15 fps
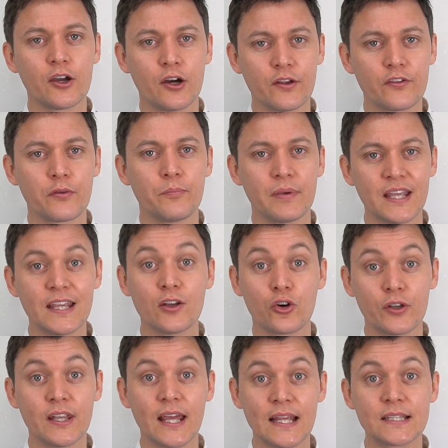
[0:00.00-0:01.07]
going to be
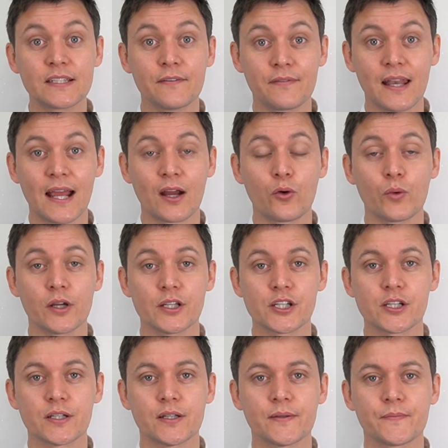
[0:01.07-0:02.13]
your native
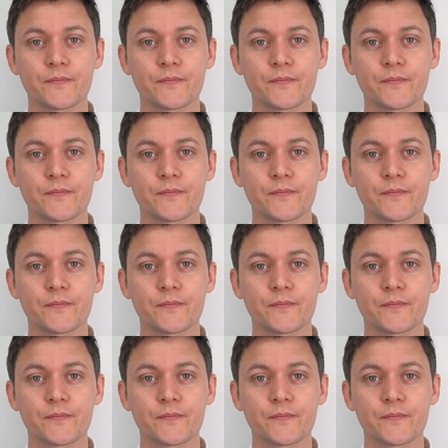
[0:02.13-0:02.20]
language.